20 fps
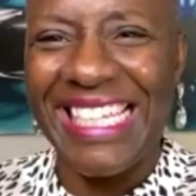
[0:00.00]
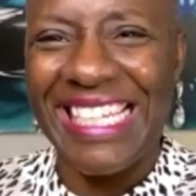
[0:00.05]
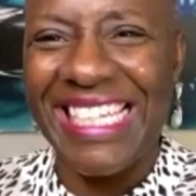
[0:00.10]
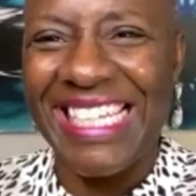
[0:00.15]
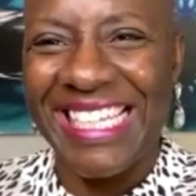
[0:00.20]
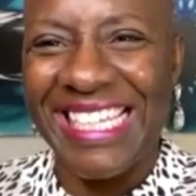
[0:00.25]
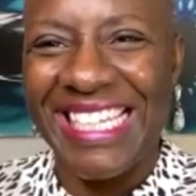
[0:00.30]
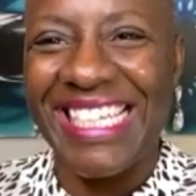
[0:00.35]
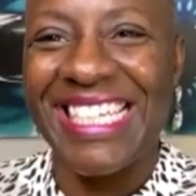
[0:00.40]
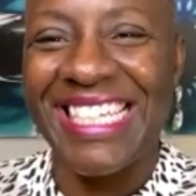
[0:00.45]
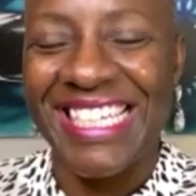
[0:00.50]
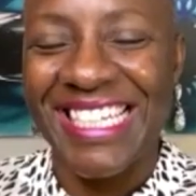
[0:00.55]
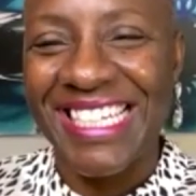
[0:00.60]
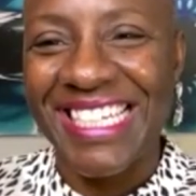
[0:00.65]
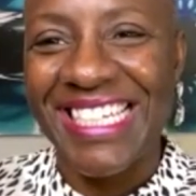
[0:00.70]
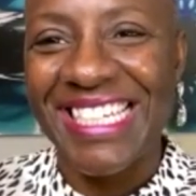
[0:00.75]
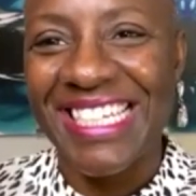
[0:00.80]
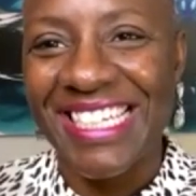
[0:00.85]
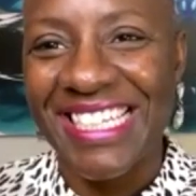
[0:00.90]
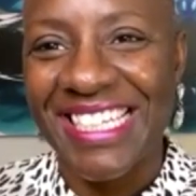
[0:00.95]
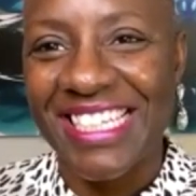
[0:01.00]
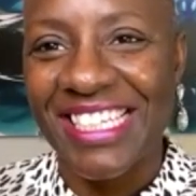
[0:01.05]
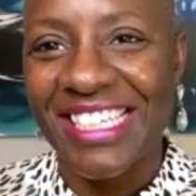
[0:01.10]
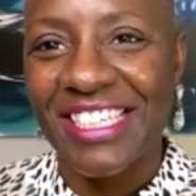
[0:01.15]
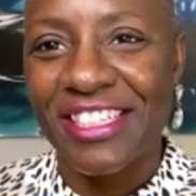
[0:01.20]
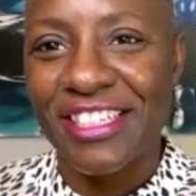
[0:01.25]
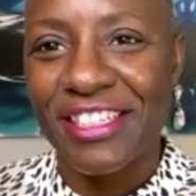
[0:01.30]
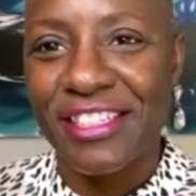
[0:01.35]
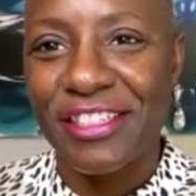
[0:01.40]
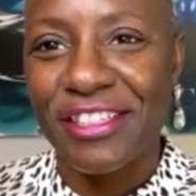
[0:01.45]
nothing wrong with
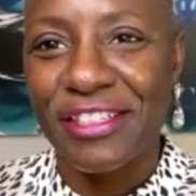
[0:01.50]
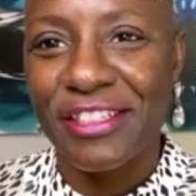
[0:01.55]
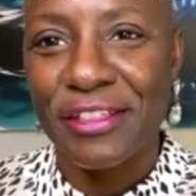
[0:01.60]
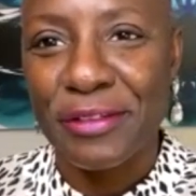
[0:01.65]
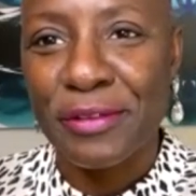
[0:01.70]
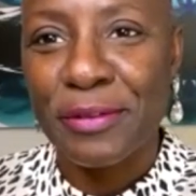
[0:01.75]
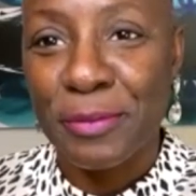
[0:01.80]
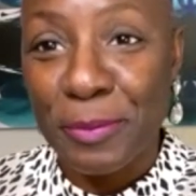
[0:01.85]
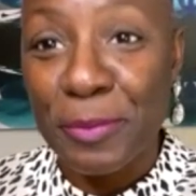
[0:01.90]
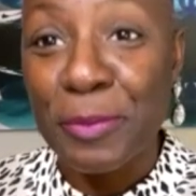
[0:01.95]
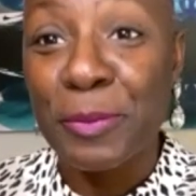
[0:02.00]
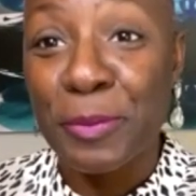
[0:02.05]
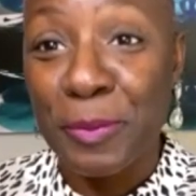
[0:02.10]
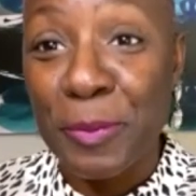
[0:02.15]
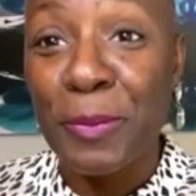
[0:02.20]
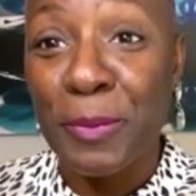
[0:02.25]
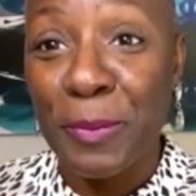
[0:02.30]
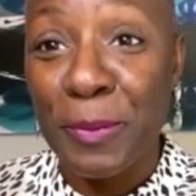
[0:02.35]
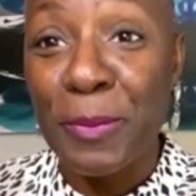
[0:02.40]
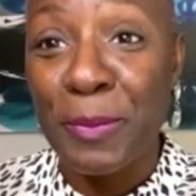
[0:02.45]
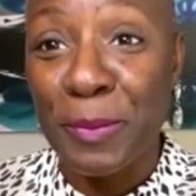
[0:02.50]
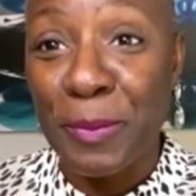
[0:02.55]
bonbons. You know, I believe, like